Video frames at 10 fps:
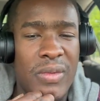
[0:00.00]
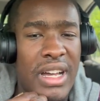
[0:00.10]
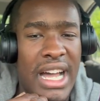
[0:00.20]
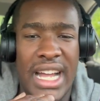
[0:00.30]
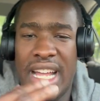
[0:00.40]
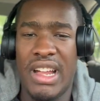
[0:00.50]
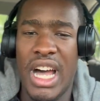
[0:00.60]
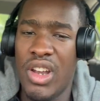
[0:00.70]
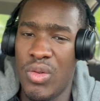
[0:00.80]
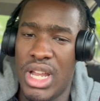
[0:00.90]

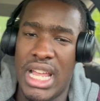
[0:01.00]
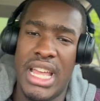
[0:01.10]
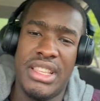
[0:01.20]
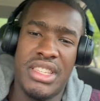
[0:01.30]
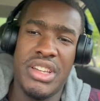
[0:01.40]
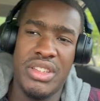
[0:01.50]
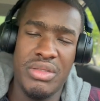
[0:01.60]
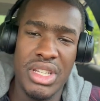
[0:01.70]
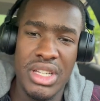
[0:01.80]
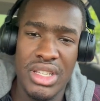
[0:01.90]
don't know what I gotta tell you.
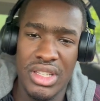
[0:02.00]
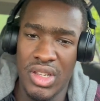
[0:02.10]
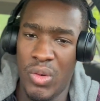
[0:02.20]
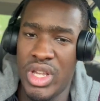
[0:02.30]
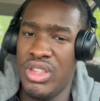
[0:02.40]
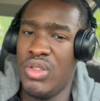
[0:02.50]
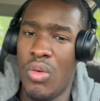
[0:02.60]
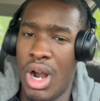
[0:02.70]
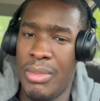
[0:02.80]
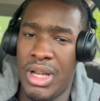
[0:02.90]
So when you
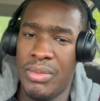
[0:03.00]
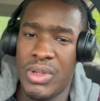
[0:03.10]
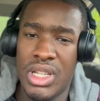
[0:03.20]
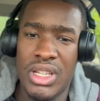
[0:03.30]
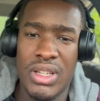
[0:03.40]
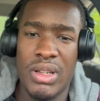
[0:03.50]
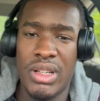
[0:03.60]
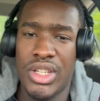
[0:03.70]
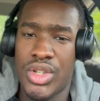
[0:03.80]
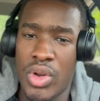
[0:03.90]
warm up,
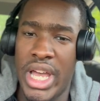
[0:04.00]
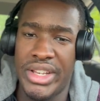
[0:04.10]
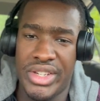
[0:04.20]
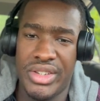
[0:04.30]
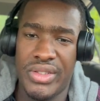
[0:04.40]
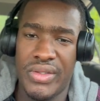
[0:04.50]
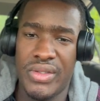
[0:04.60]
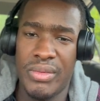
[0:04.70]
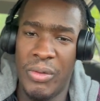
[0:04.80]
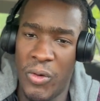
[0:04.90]
stretch
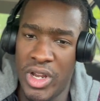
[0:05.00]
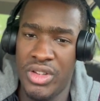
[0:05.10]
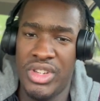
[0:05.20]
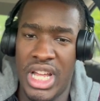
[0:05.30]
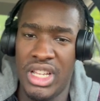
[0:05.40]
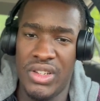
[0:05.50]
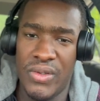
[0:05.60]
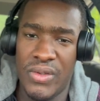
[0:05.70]
before you deadlift.